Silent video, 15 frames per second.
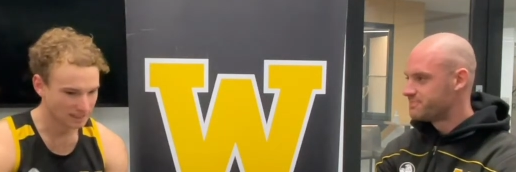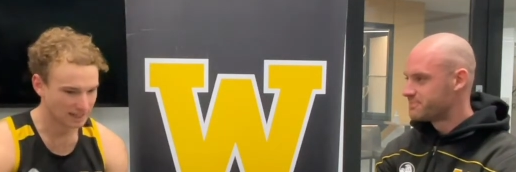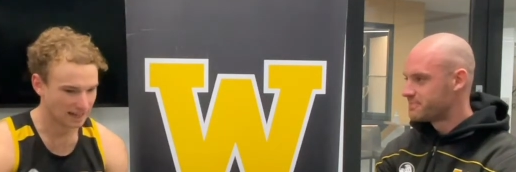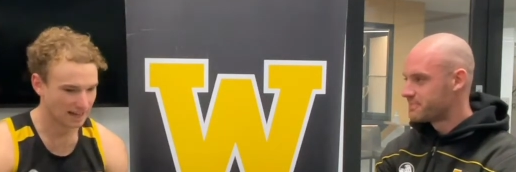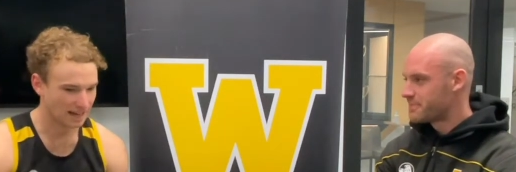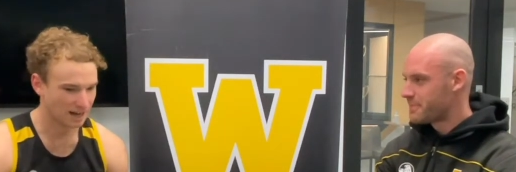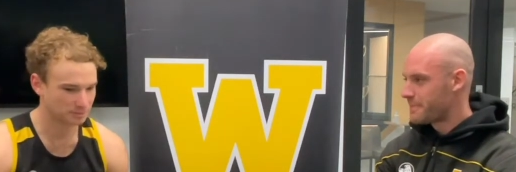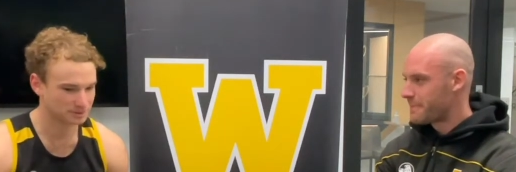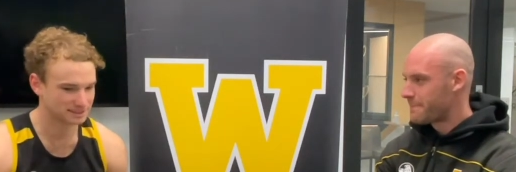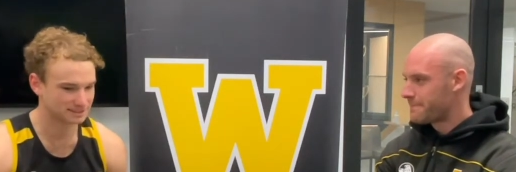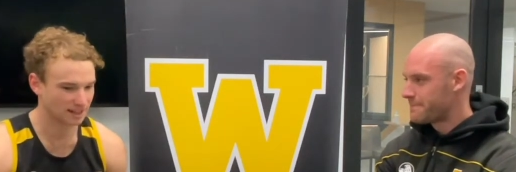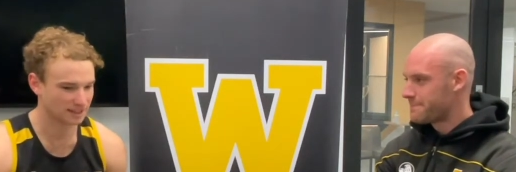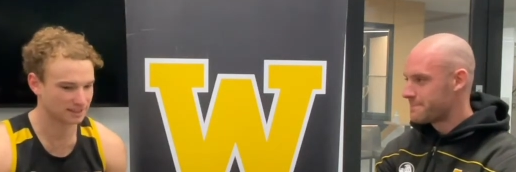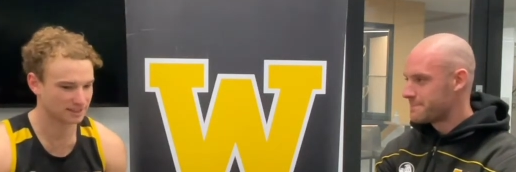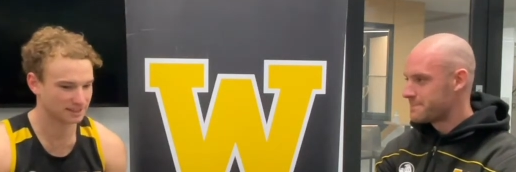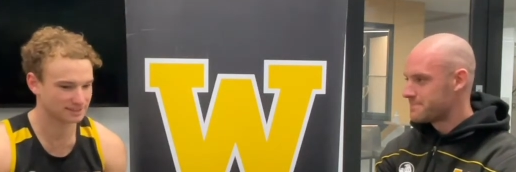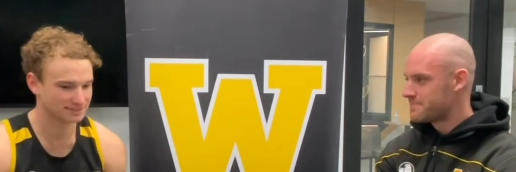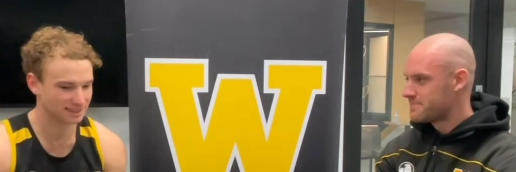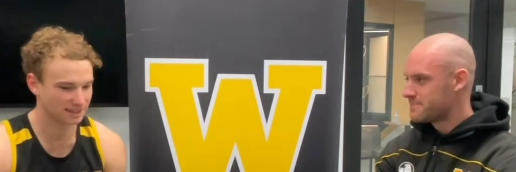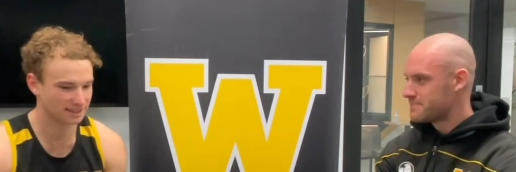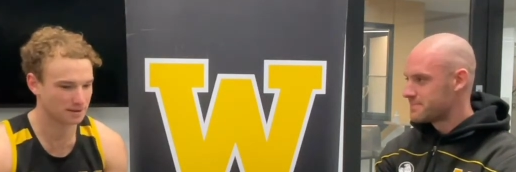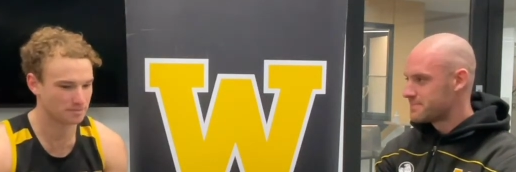Speaker 1: Uh, I'm um, studying,
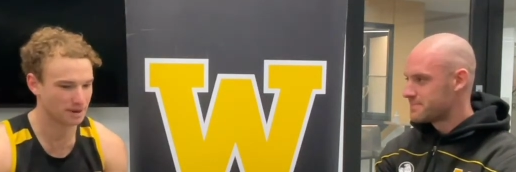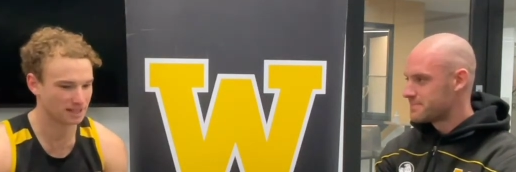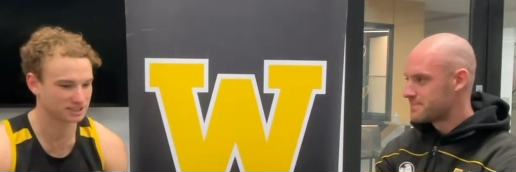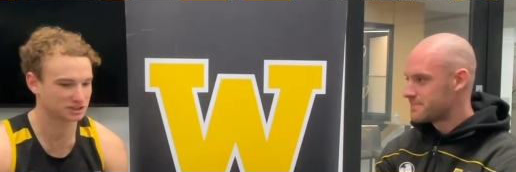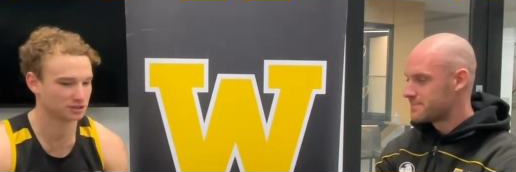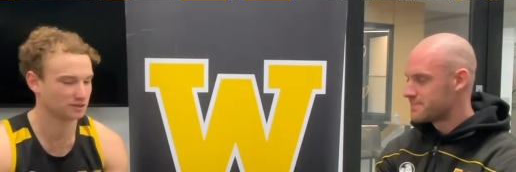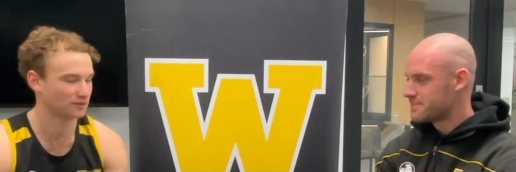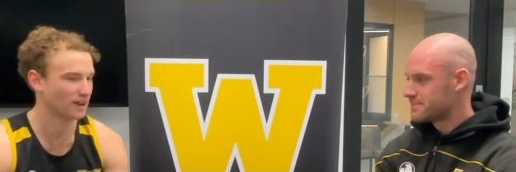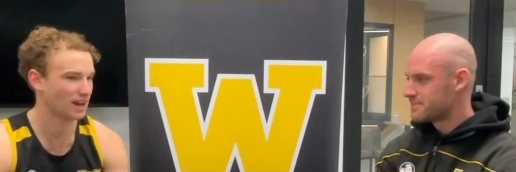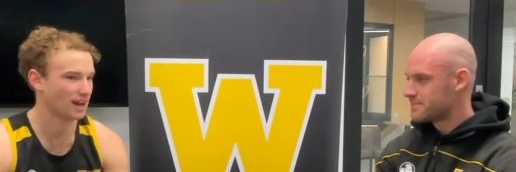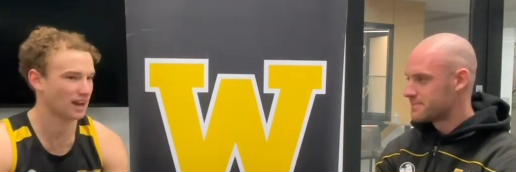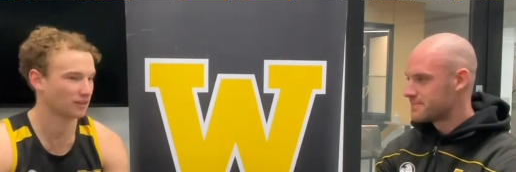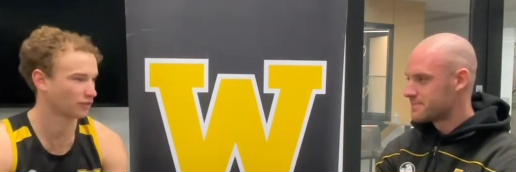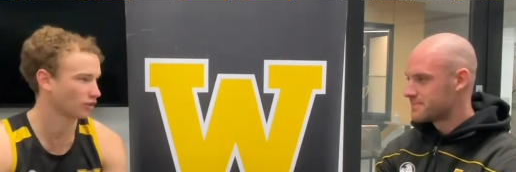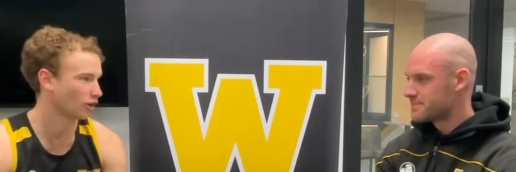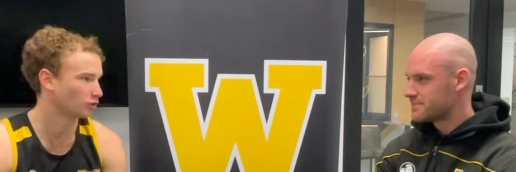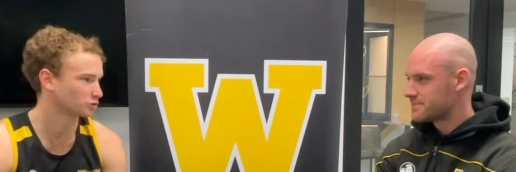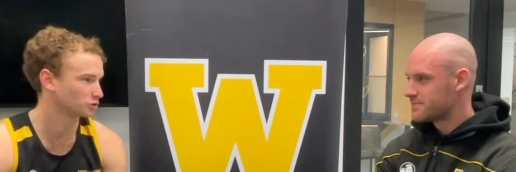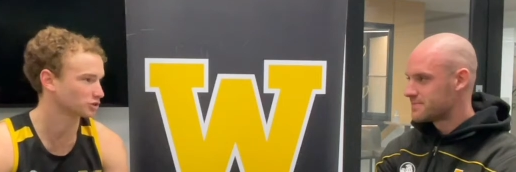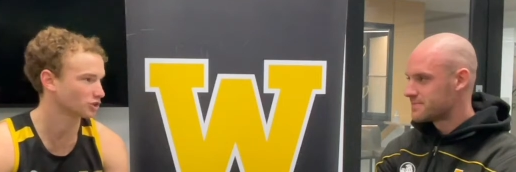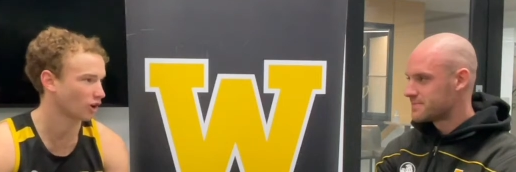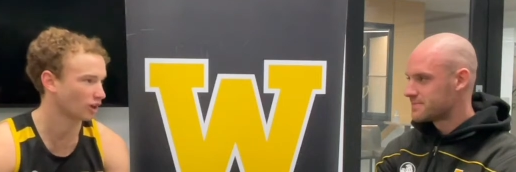studying a Bachelor of
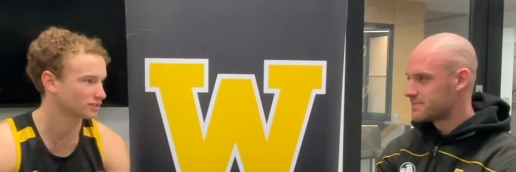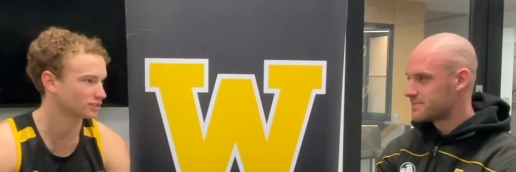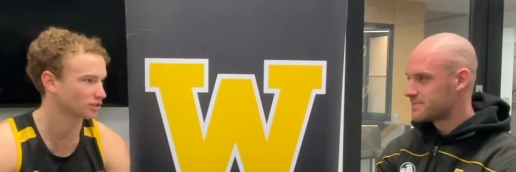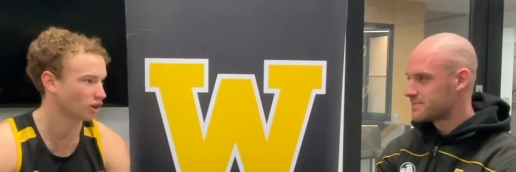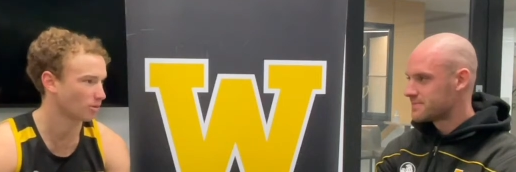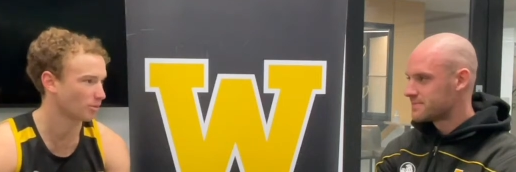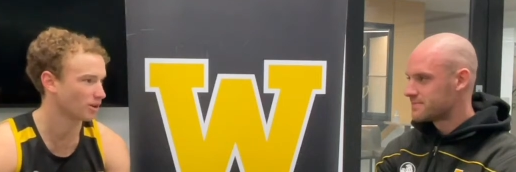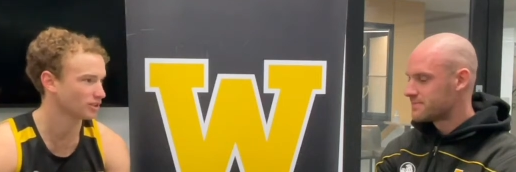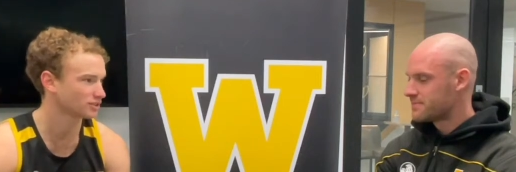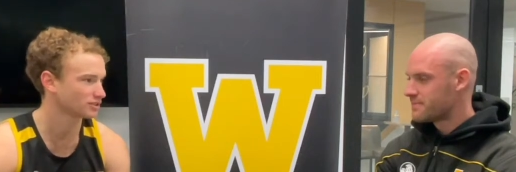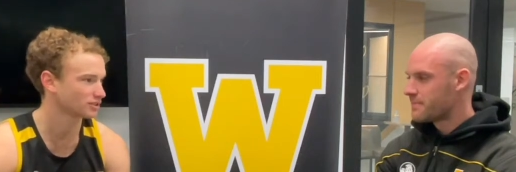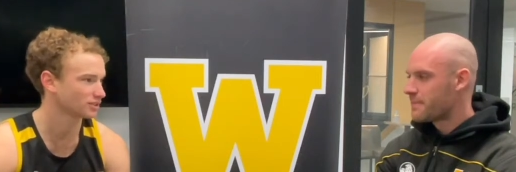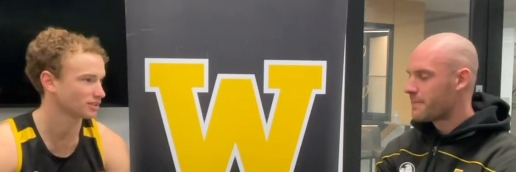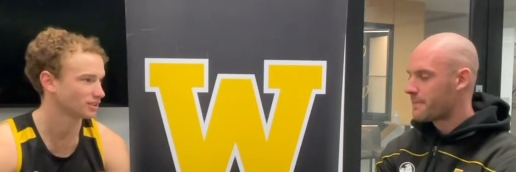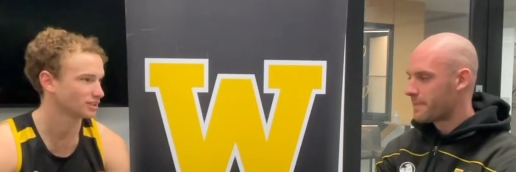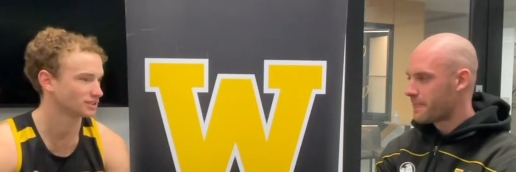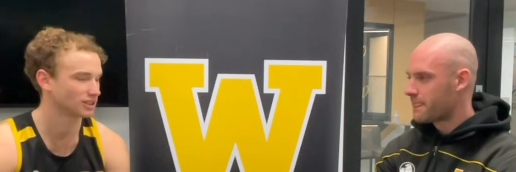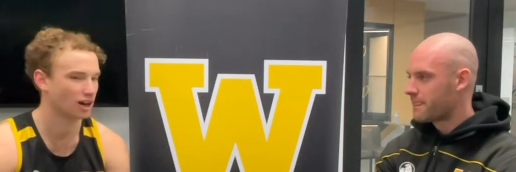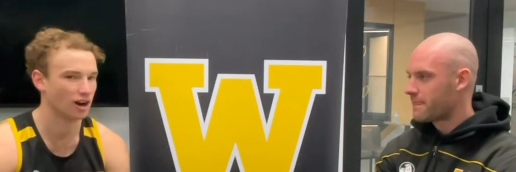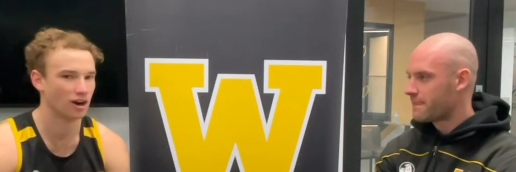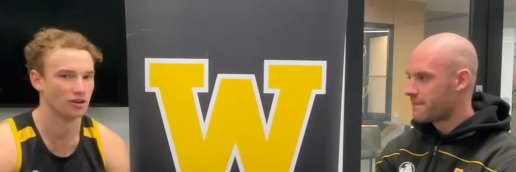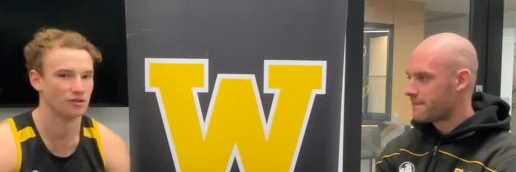Agricultural Science and Commerce.
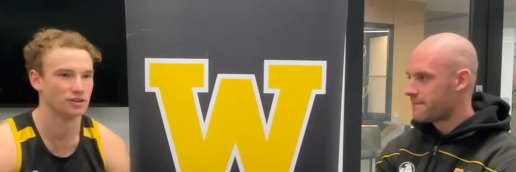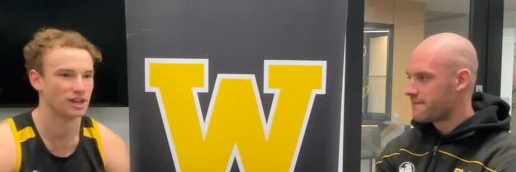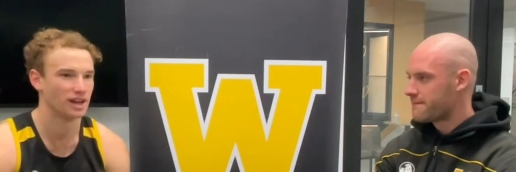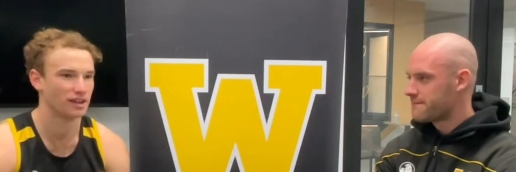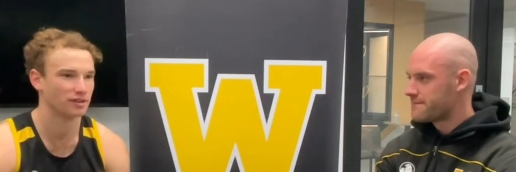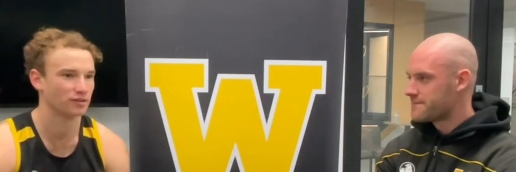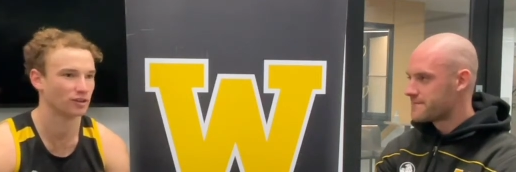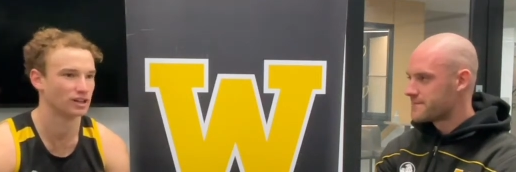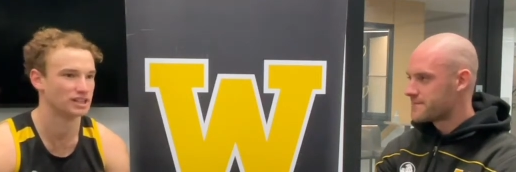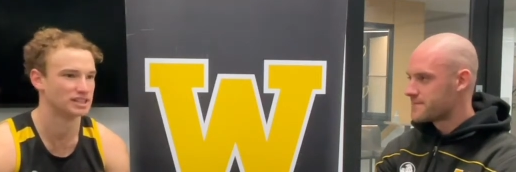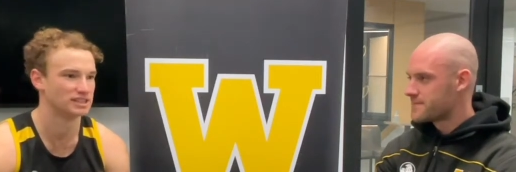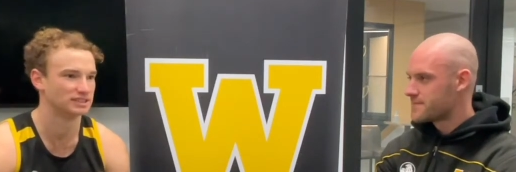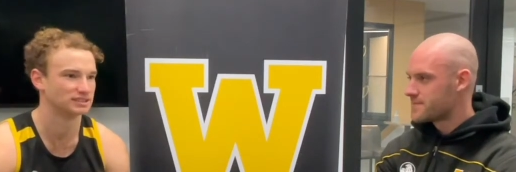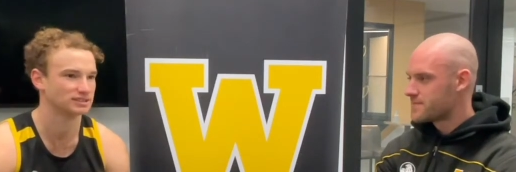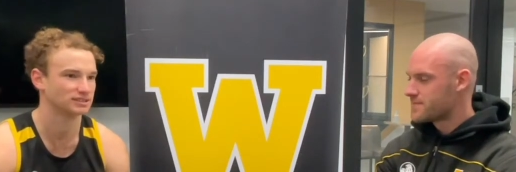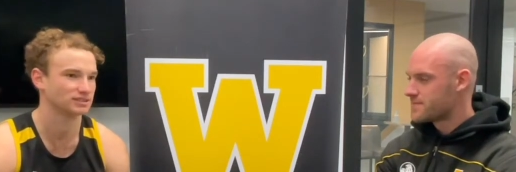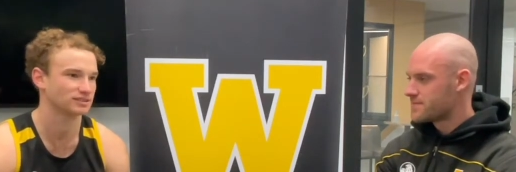So, yeah, three years,